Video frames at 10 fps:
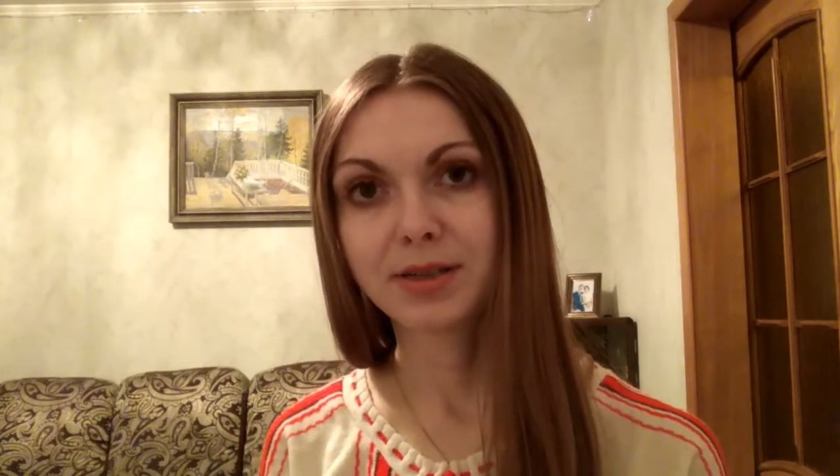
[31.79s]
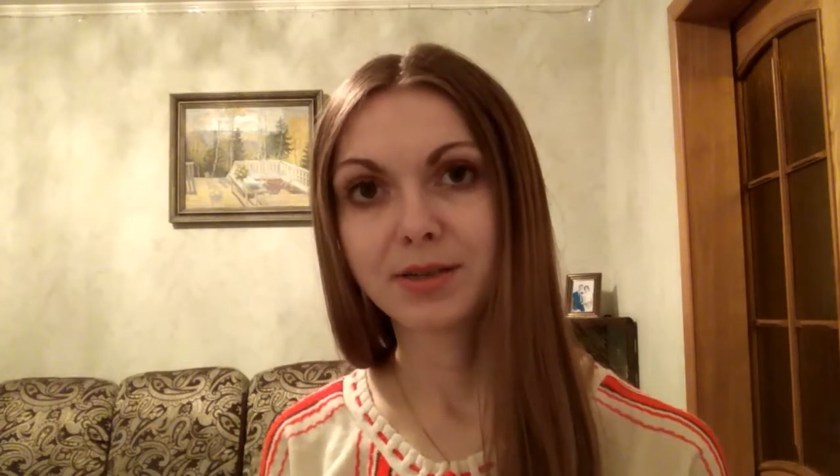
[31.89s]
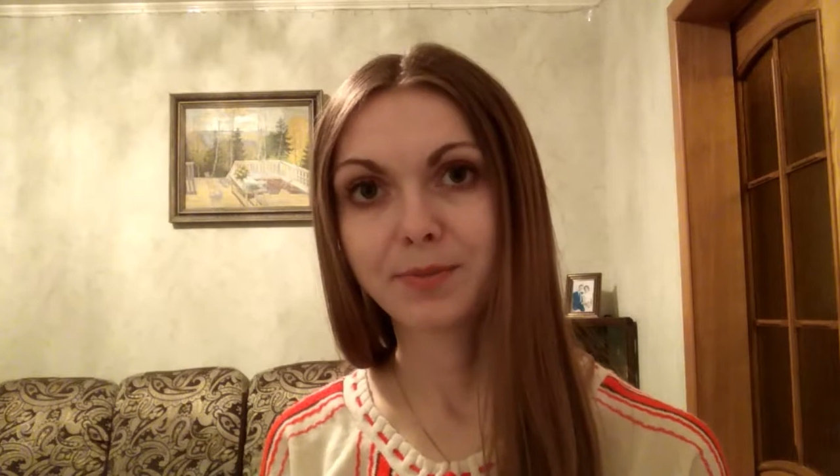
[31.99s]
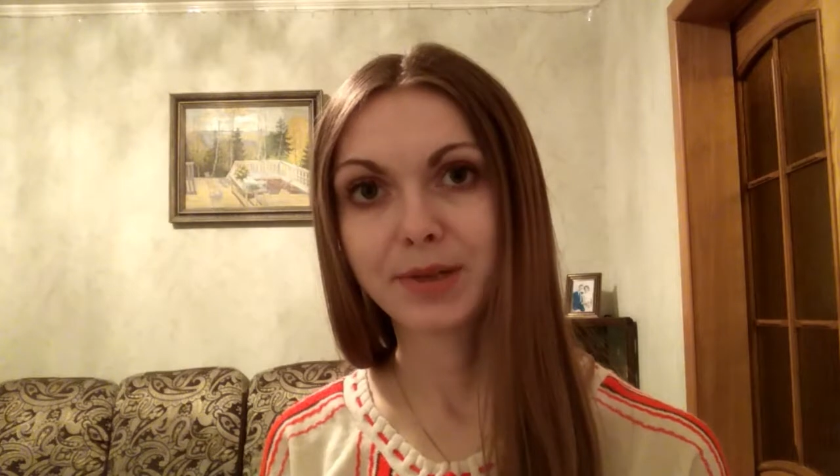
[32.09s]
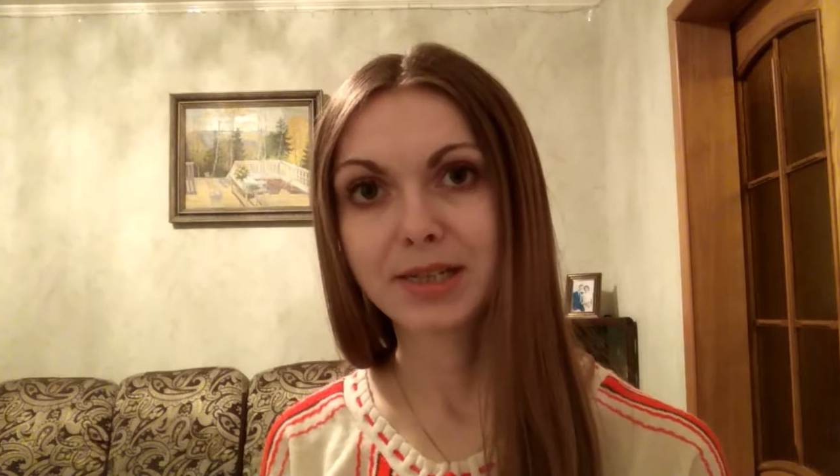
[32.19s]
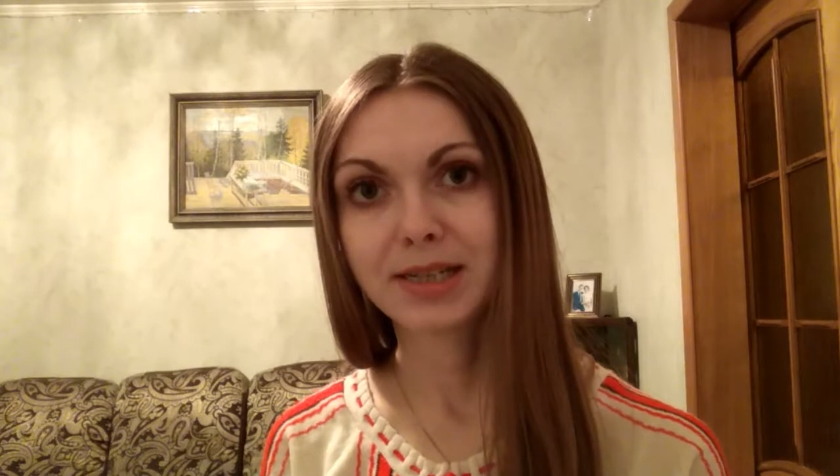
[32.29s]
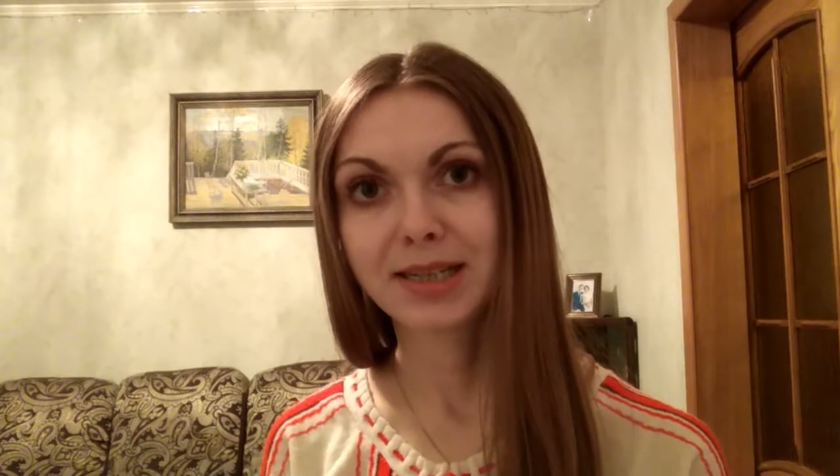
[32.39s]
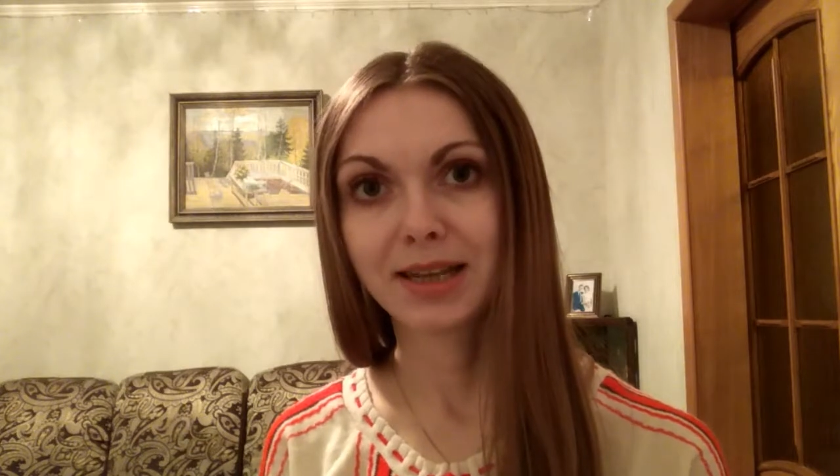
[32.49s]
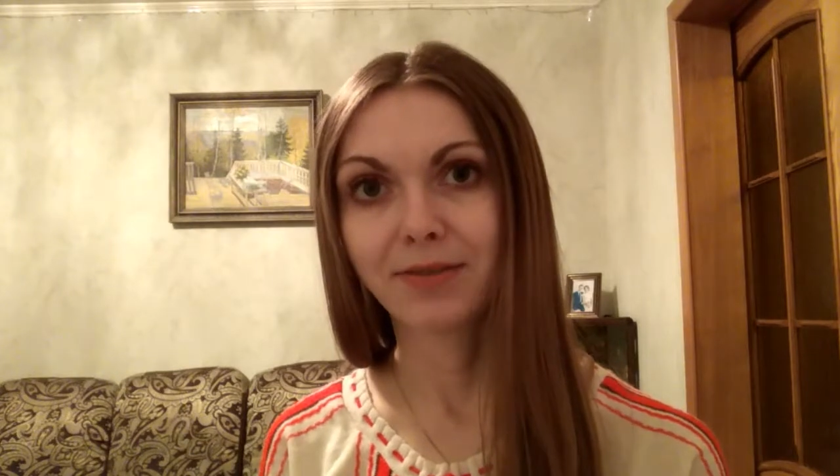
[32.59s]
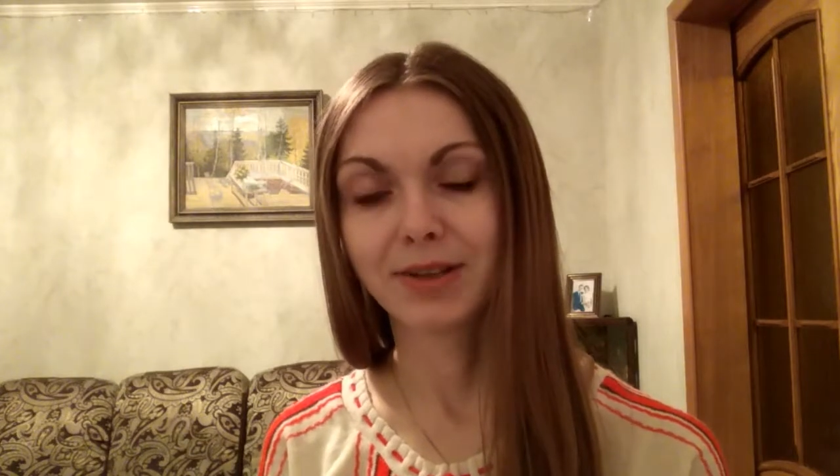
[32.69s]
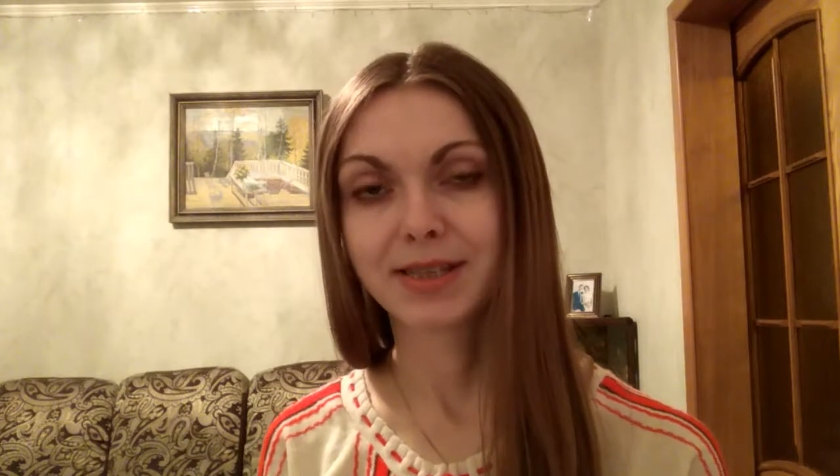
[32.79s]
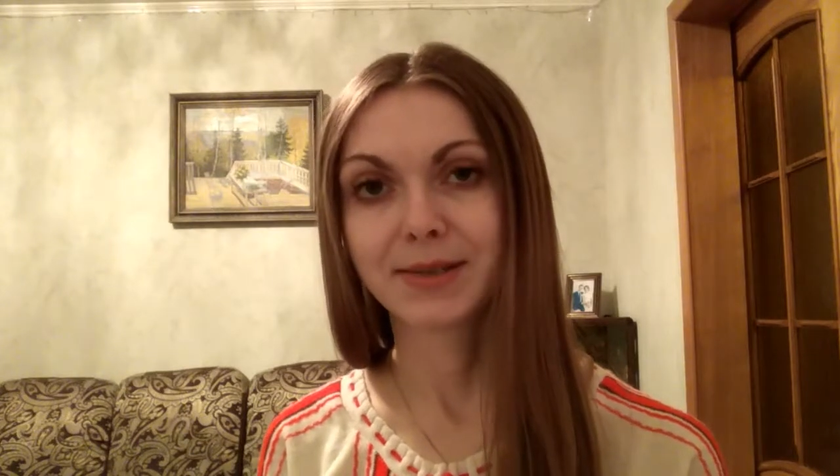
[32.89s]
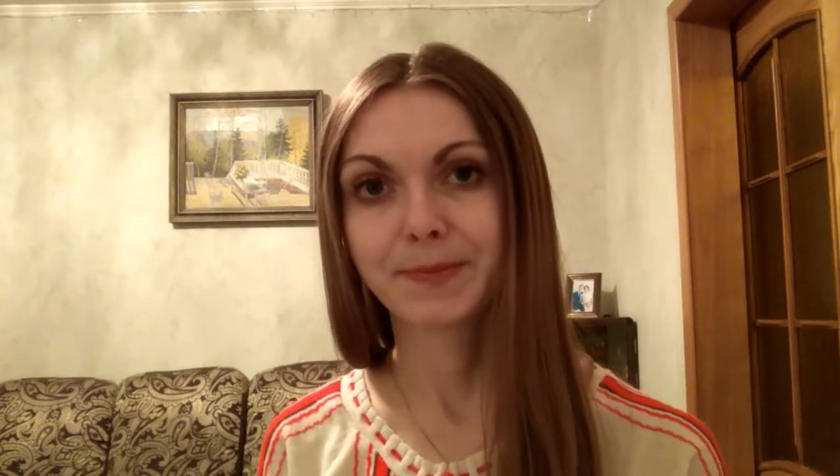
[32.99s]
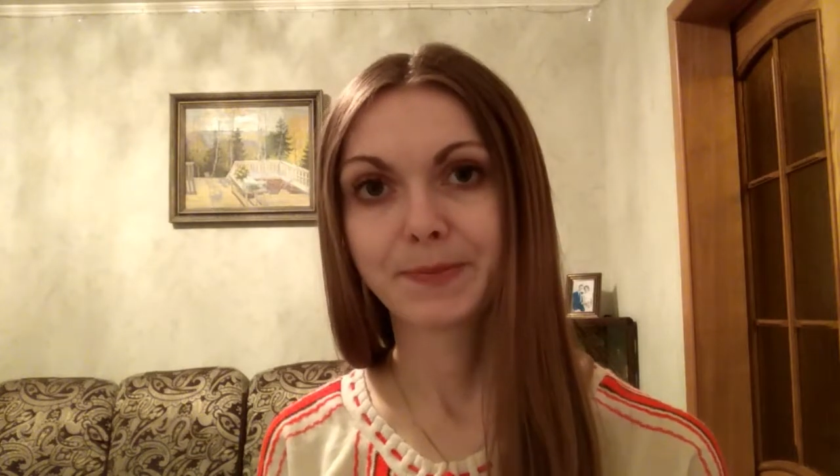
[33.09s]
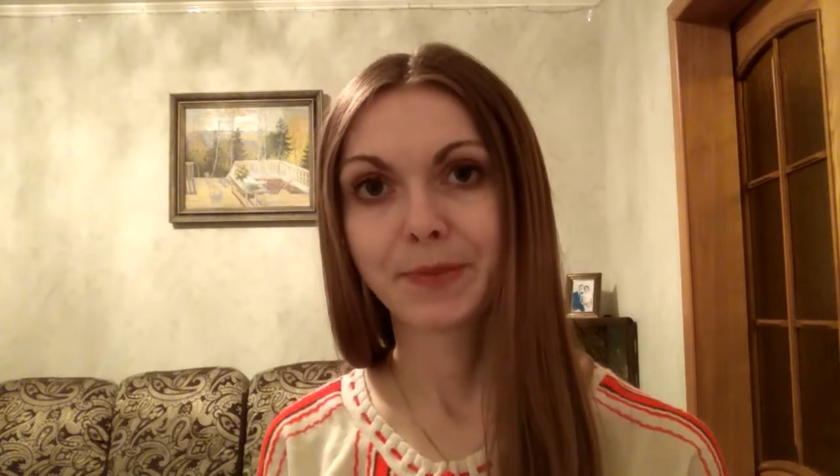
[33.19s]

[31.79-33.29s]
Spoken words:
intermediate levels.